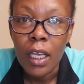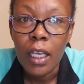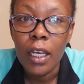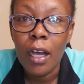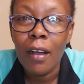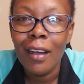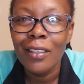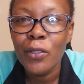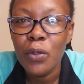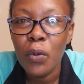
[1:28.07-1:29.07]
In our
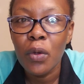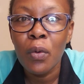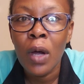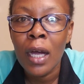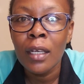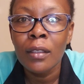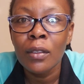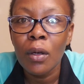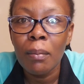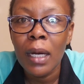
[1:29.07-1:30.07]
country, we work
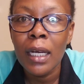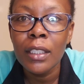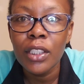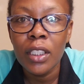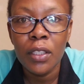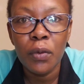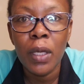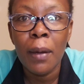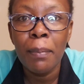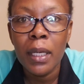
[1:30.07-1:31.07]
so much and
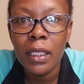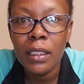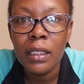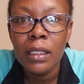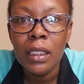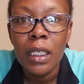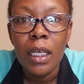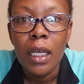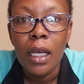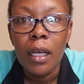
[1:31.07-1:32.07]
we are paid
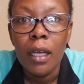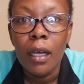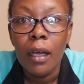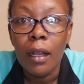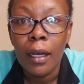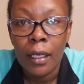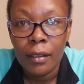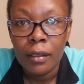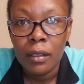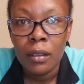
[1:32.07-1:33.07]

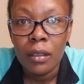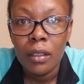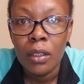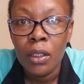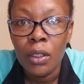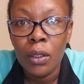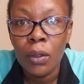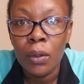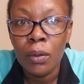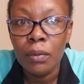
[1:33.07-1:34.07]
less.
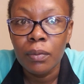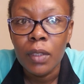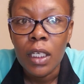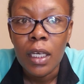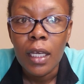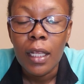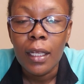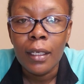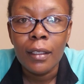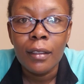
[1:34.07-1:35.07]
So,
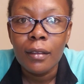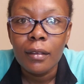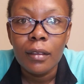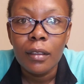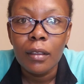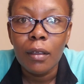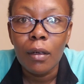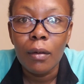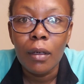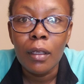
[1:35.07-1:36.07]
like
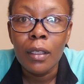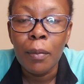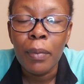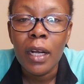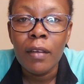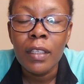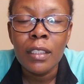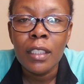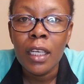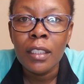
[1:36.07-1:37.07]
the private
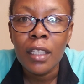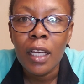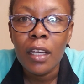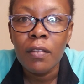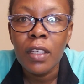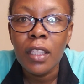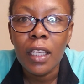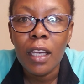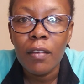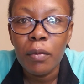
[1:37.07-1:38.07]
sector, even the
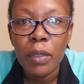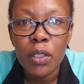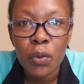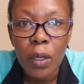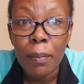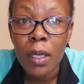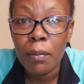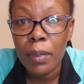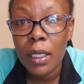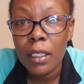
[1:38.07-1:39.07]
government, we are
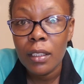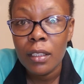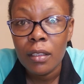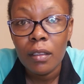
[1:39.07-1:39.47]
being paid